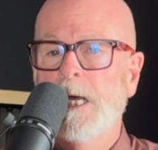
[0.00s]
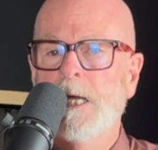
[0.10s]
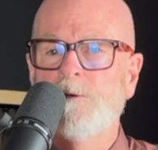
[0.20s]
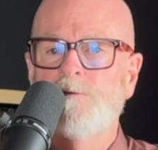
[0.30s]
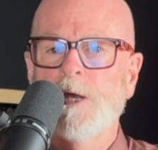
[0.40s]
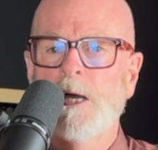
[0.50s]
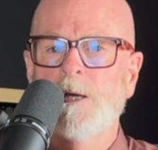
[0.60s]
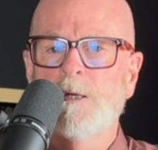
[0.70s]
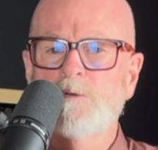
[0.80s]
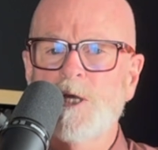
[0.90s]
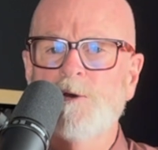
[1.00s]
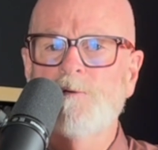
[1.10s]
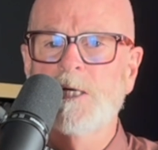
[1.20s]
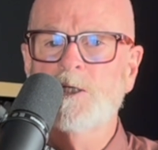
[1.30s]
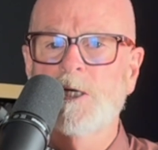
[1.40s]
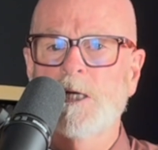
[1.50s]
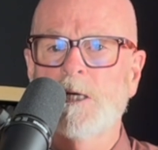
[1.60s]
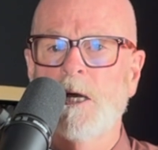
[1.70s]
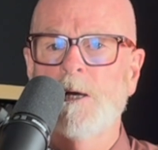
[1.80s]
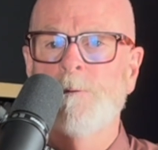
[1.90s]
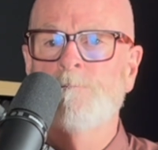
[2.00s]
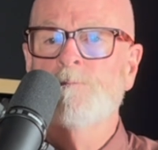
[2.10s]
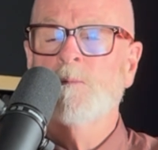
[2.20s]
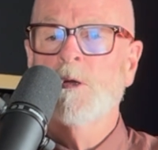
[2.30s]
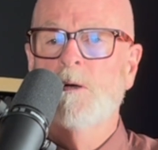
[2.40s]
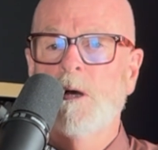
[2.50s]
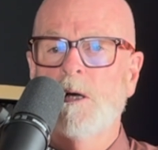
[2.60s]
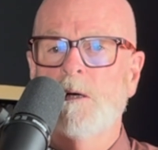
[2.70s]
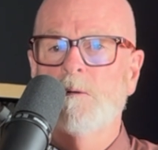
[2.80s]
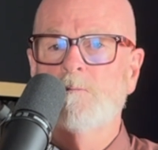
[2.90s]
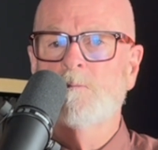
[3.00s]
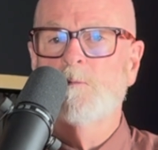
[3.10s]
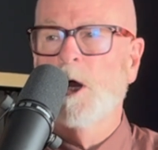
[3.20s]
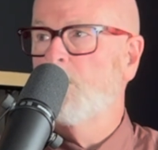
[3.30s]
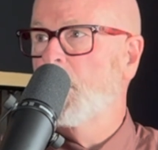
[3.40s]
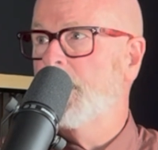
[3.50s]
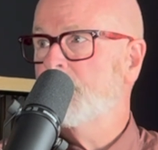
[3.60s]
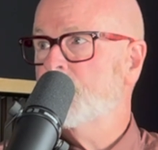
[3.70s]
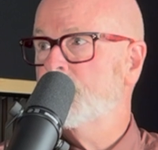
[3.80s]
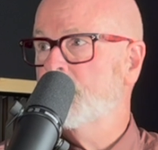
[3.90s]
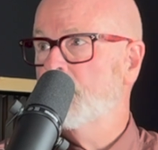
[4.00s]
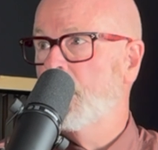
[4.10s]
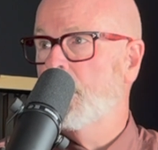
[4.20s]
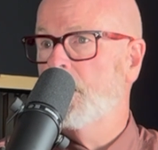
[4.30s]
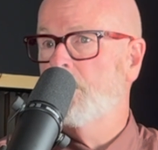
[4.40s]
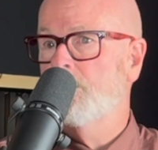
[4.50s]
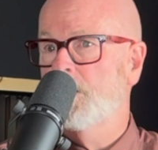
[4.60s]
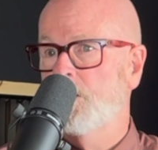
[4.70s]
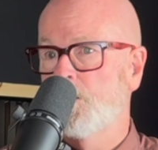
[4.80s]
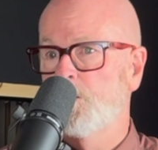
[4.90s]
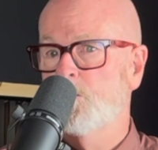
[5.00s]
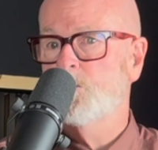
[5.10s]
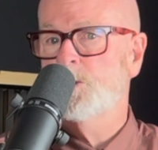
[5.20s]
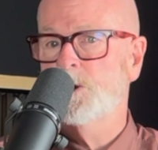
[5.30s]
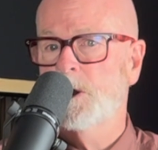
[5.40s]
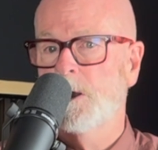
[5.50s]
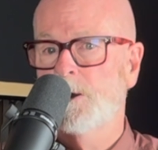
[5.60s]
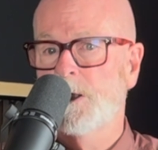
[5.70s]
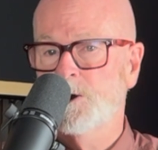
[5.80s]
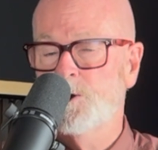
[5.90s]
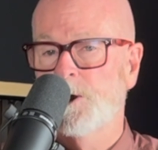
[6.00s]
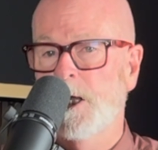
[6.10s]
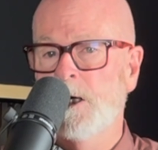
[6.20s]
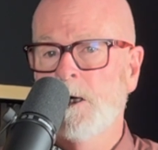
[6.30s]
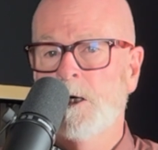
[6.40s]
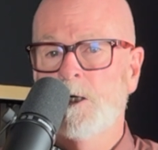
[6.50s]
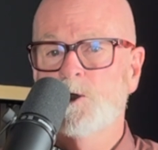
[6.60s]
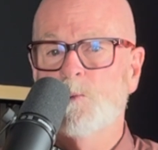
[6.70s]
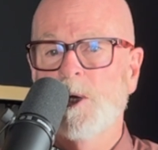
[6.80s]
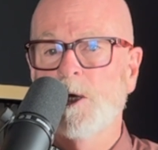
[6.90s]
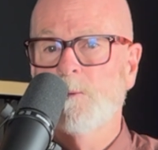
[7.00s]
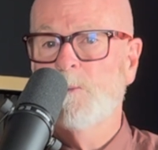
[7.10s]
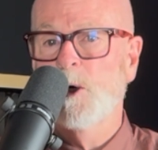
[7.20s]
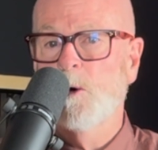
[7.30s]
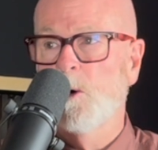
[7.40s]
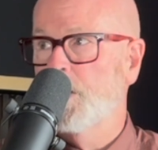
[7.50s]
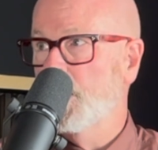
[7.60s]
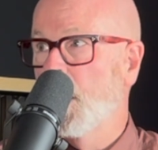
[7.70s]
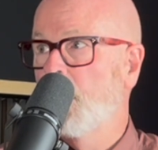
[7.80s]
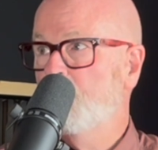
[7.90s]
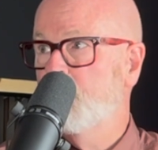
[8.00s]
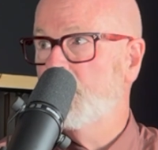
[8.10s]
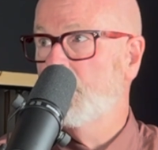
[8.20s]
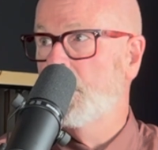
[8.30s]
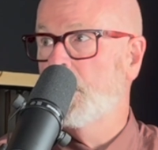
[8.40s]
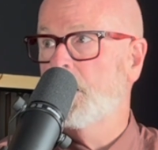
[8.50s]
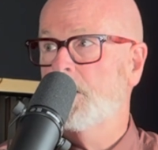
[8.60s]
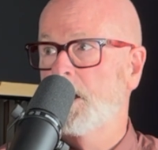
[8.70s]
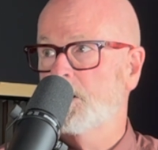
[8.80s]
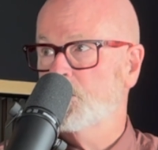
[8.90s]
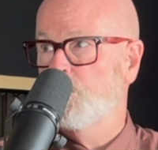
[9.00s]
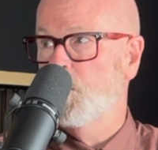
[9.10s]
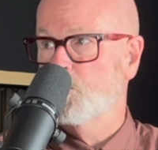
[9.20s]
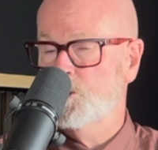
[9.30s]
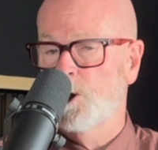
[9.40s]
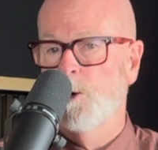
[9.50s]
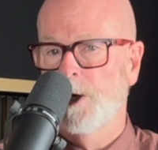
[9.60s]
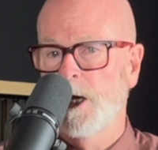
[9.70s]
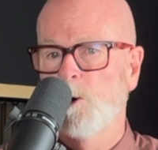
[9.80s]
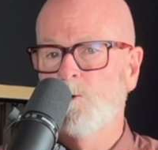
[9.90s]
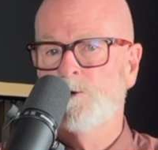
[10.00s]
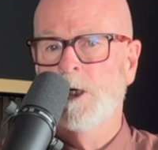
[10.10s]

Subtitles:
And it was interesting, Rob Lance in the news yesterday, speaking about going up as opposed to going out.